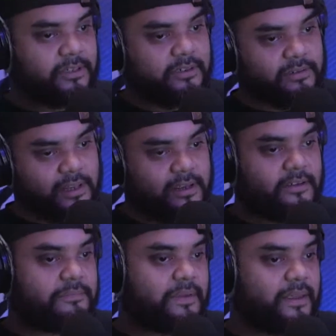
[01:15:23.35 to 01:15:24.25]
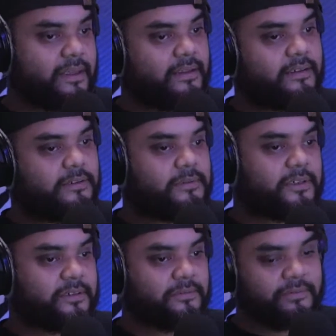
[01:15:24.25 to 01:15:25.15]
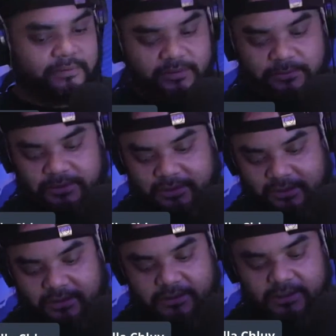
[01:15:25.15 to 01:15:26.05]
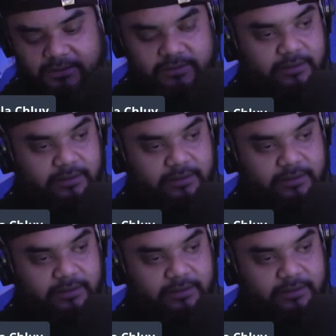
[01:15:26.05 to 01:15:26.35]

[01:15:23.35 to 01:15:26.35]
you love, man. Do what your heart tells you to